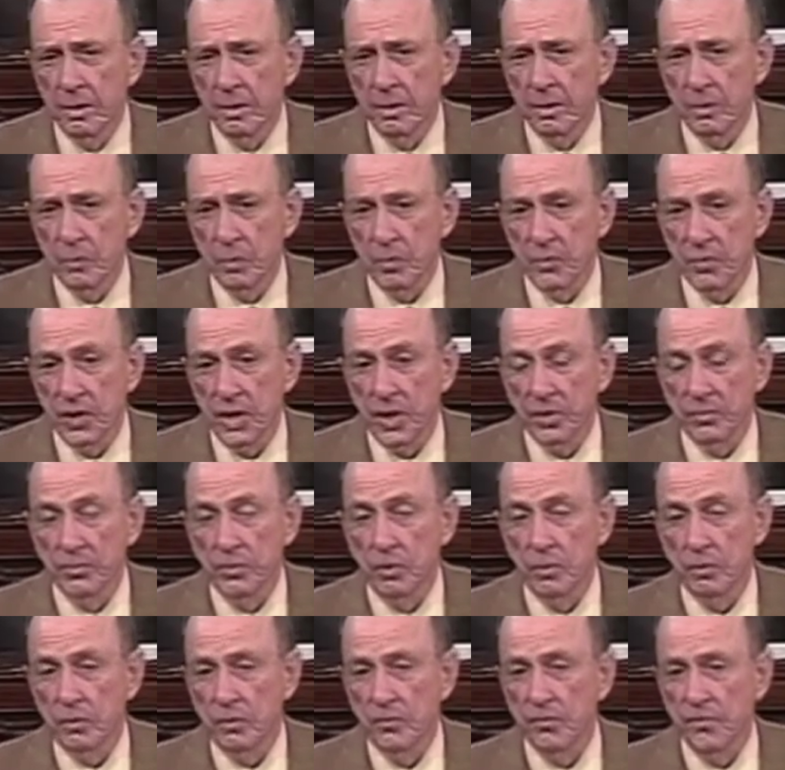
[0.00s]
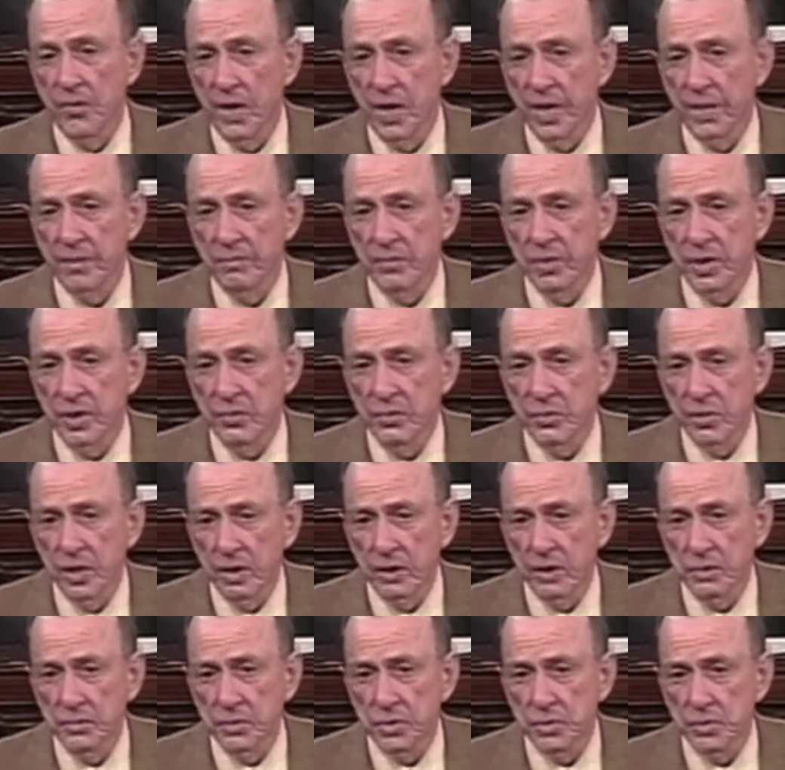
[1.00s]
sided with the Democrats
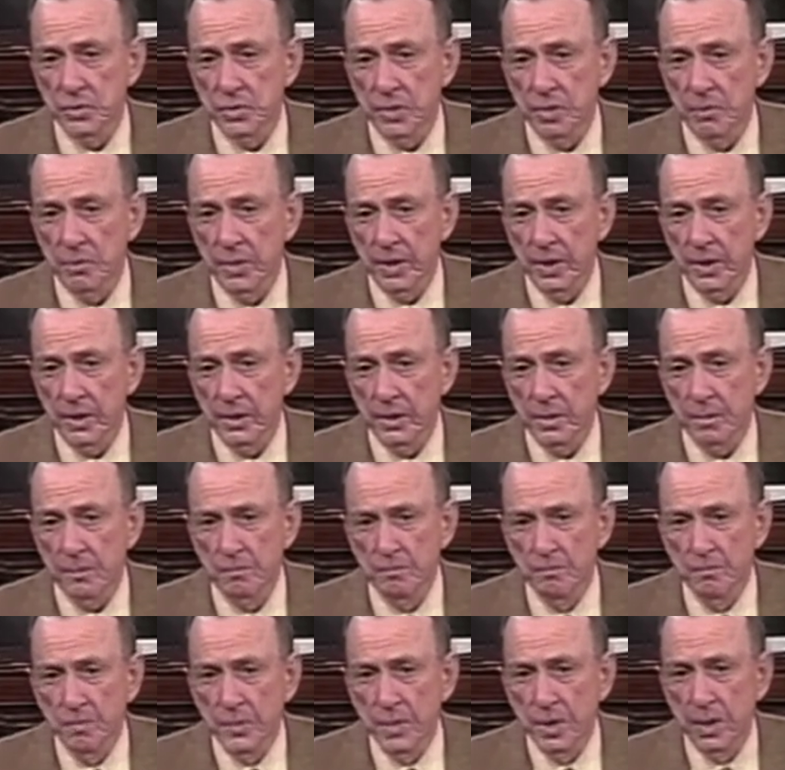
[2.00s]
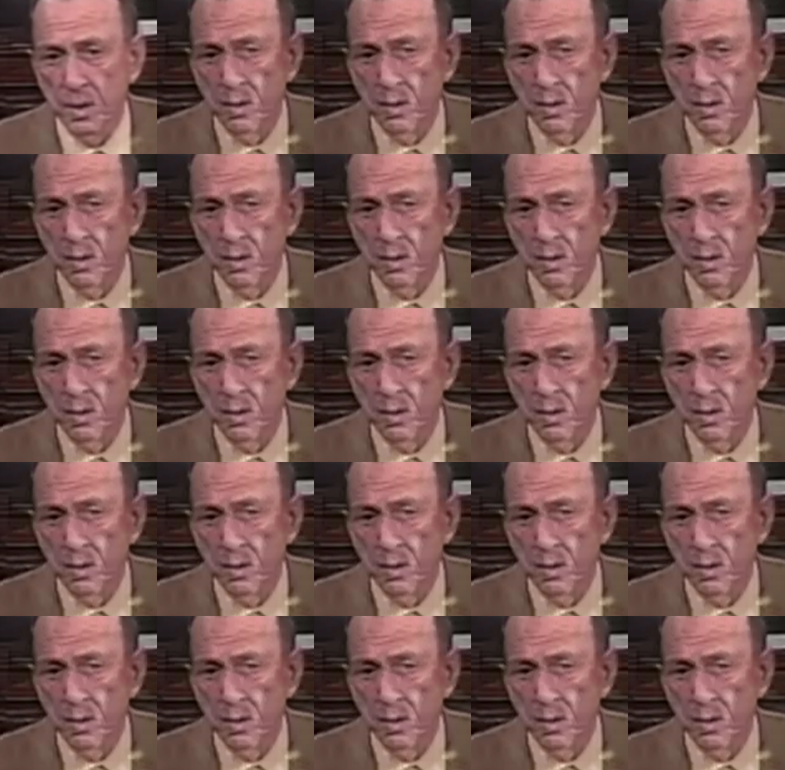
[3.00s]
more often than Republicans,